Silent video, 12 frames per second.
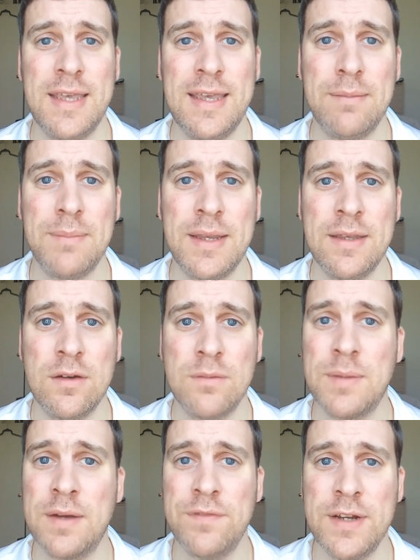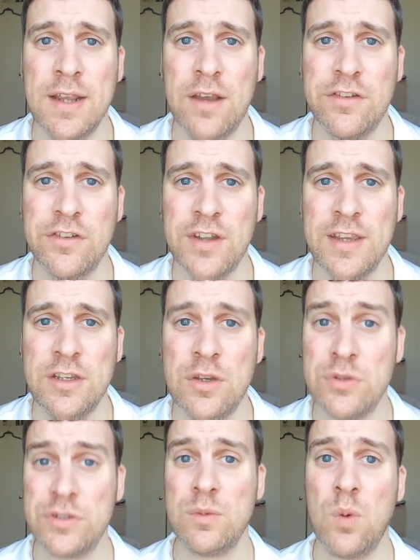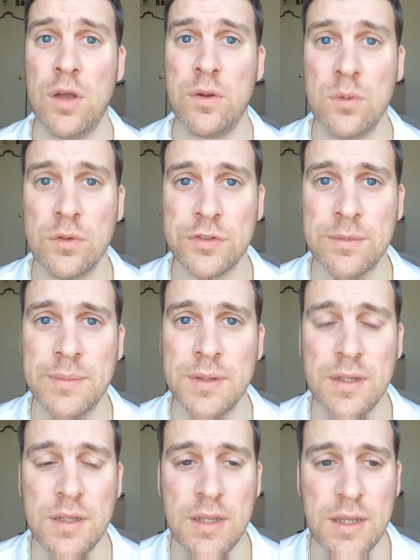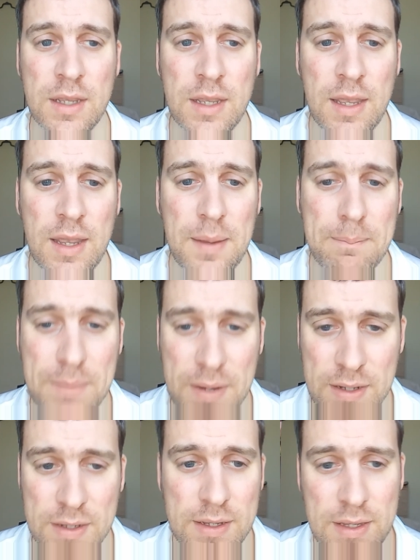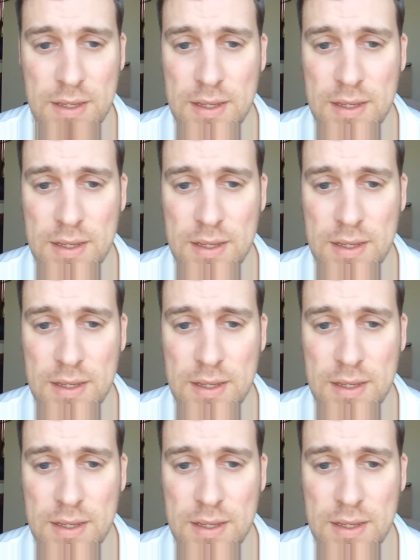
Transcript: hear me on my videos say, use the word awesome. But